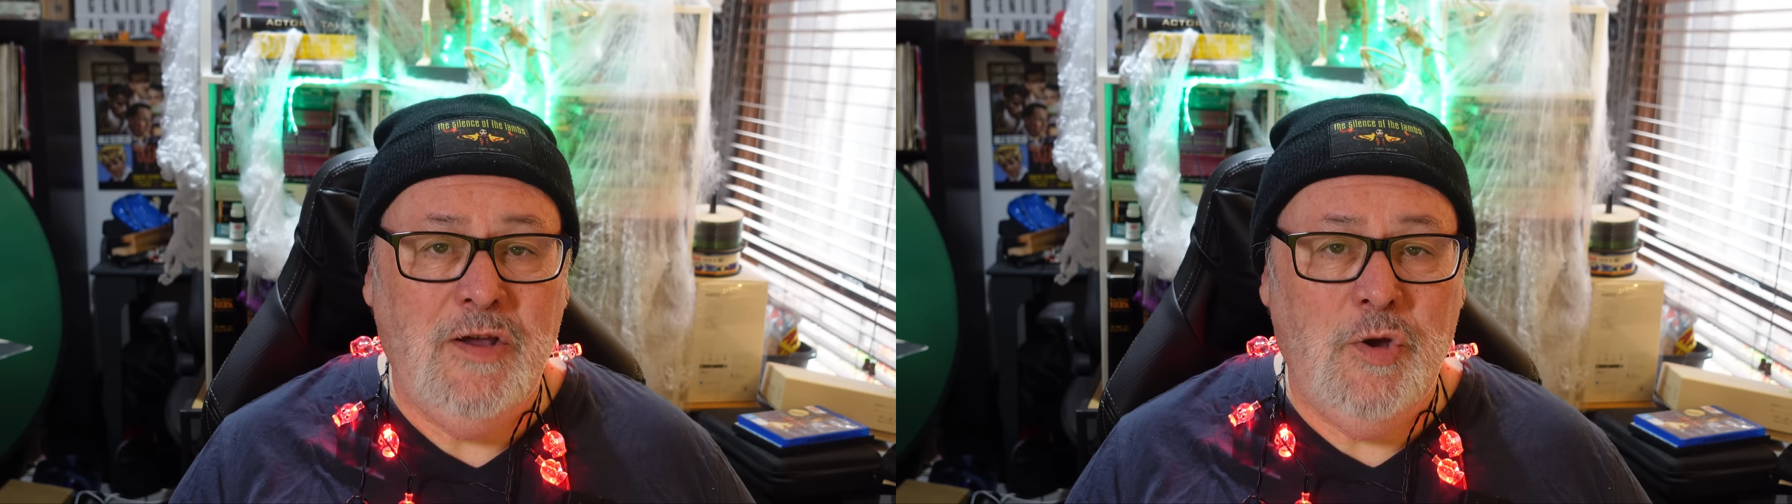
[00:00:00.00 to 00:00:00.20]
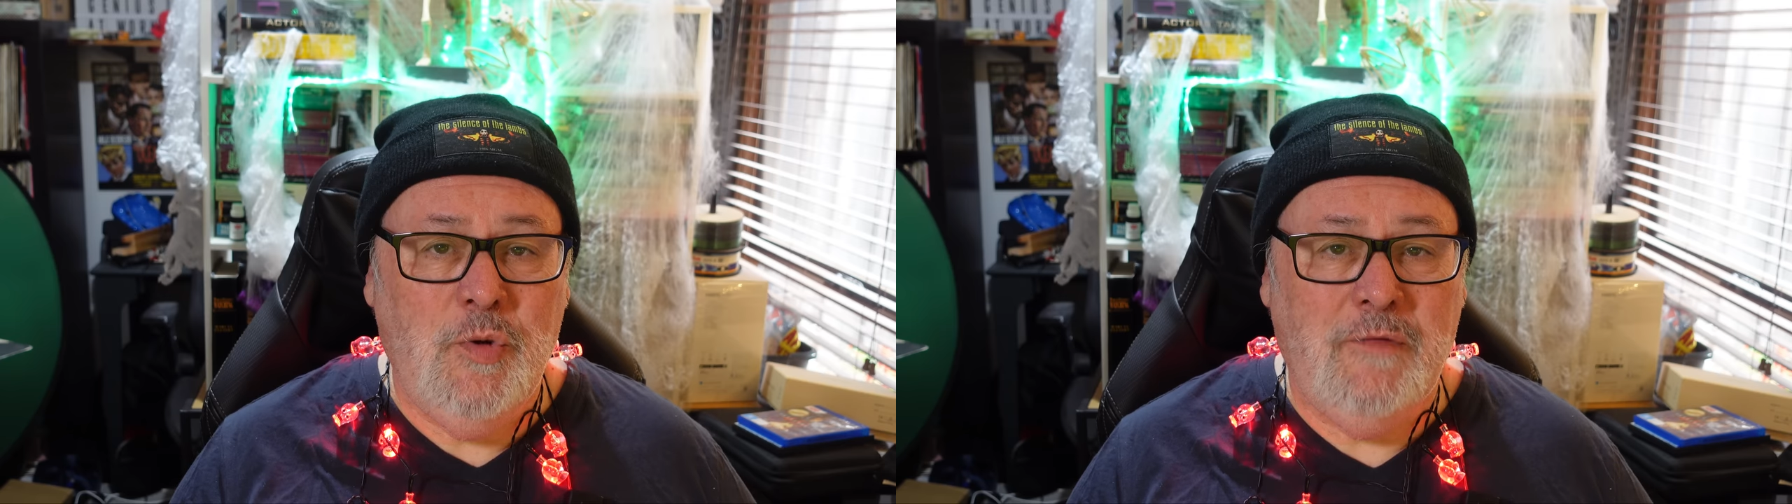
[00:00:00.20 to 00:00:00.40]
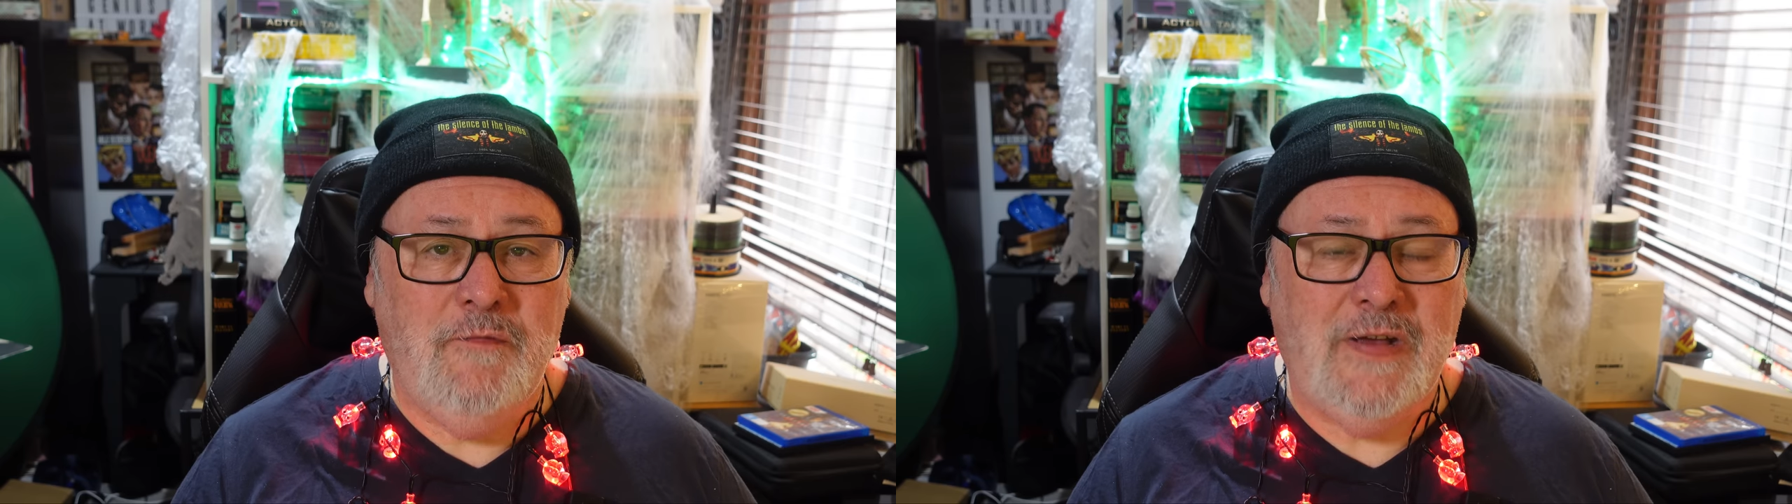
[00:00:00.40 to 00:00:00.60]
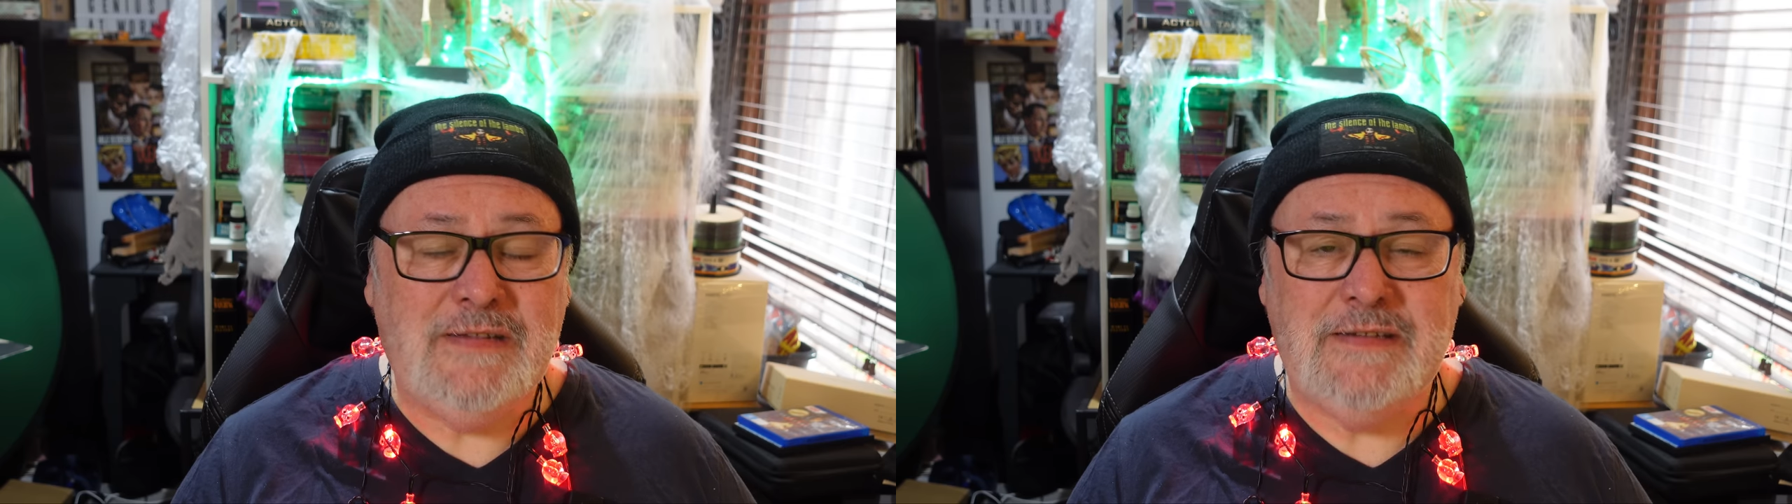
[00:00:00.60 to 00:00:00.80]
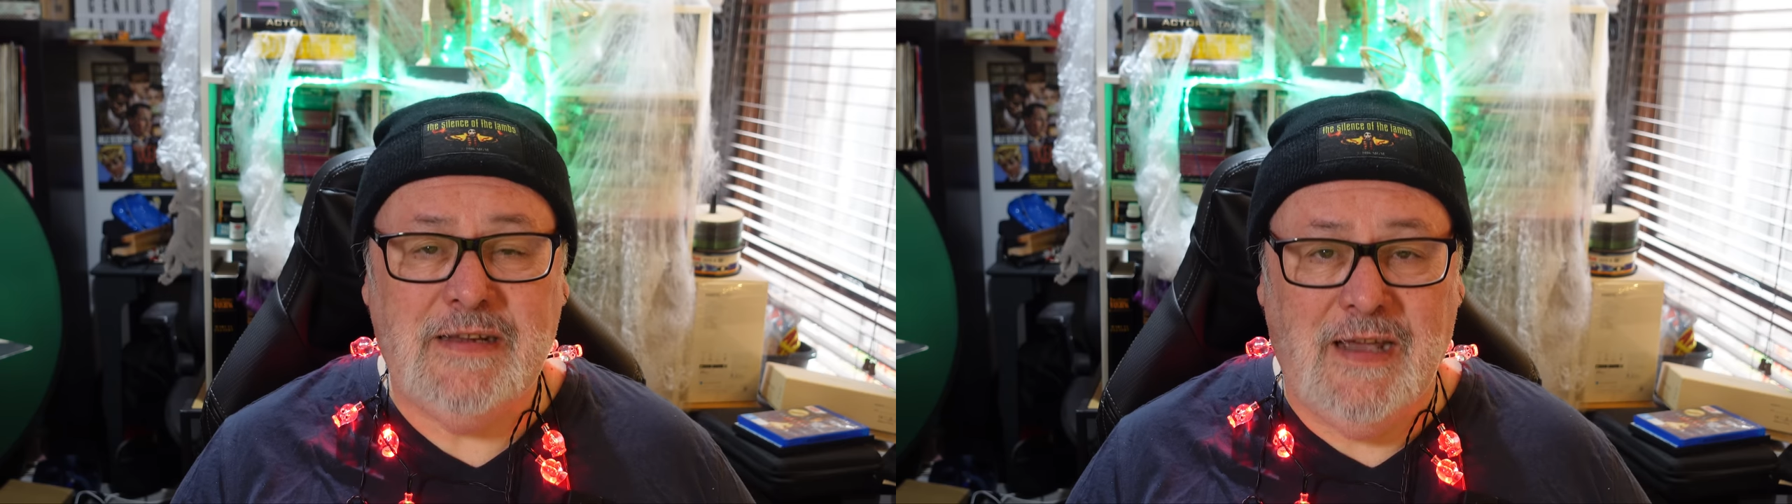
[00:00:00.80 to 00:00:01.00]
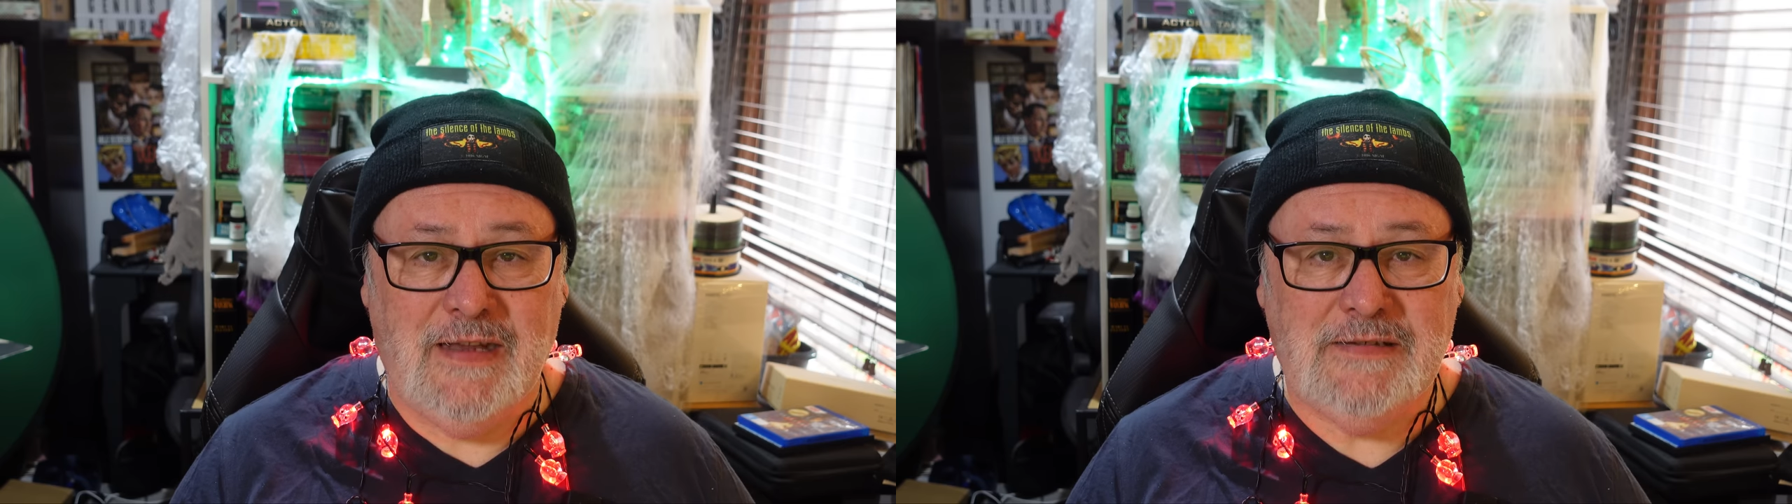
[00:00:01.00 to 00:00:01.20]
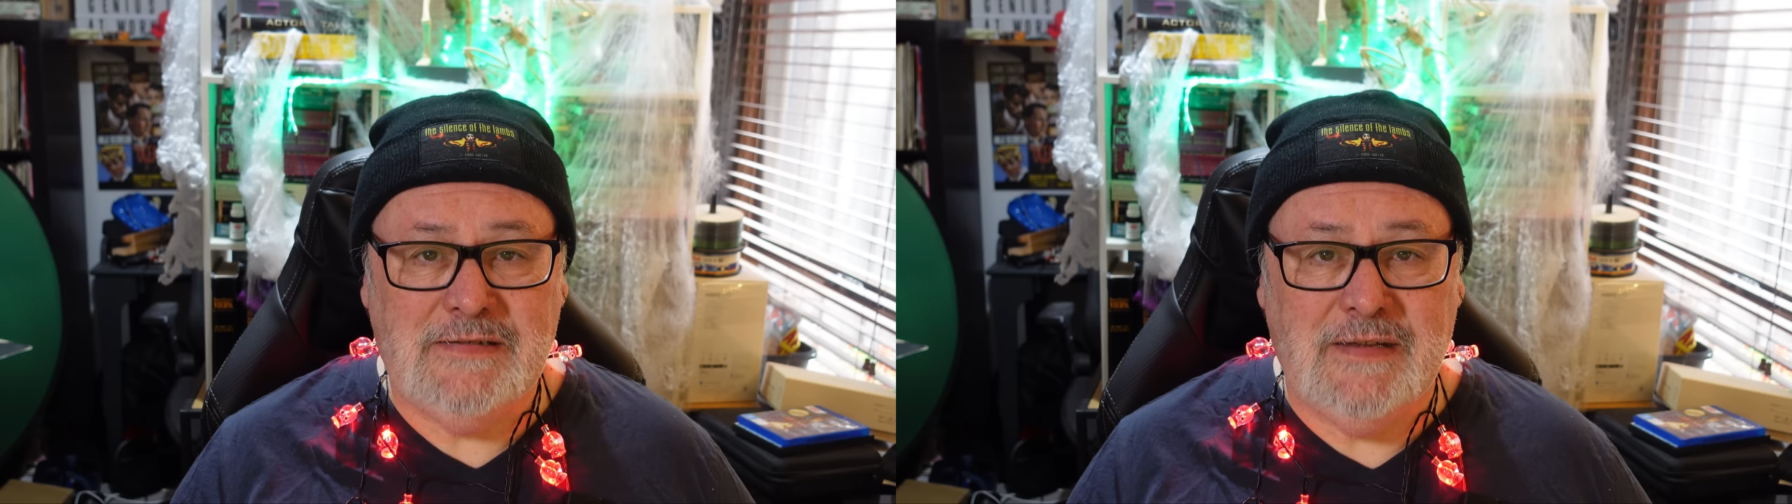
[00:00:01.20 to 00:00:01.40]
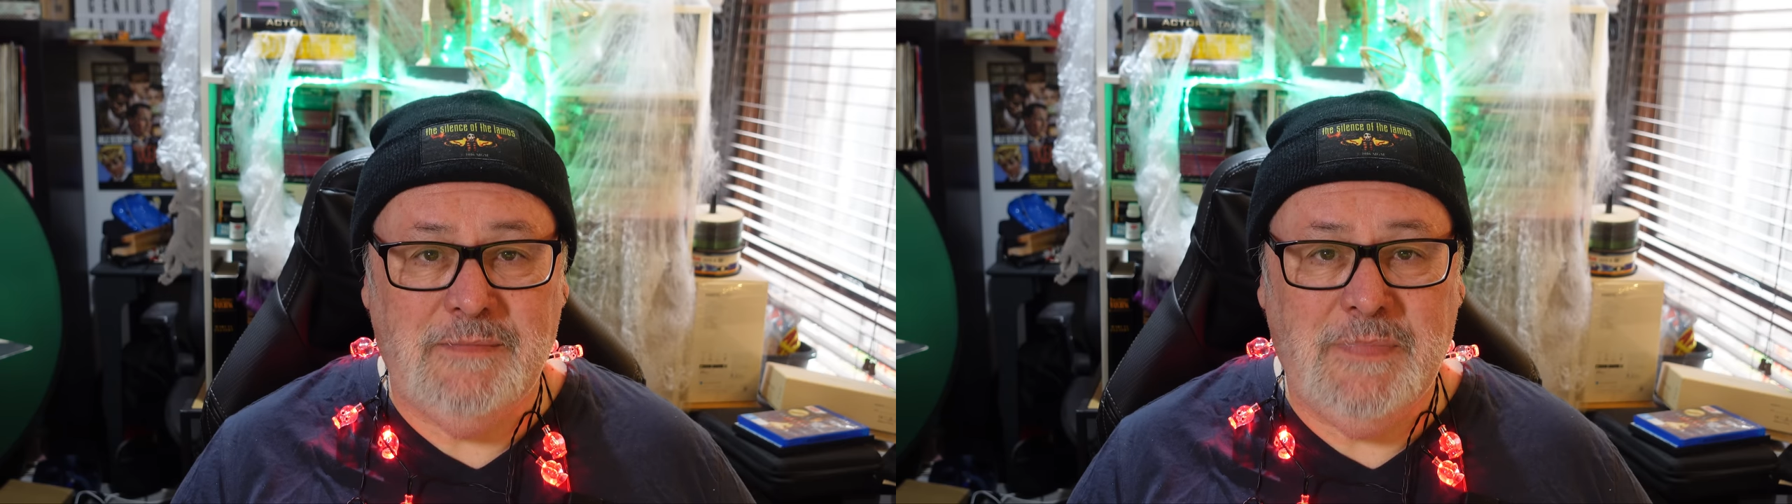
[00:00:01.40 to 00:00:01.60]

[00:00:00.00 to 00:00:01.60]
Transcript: who investigates the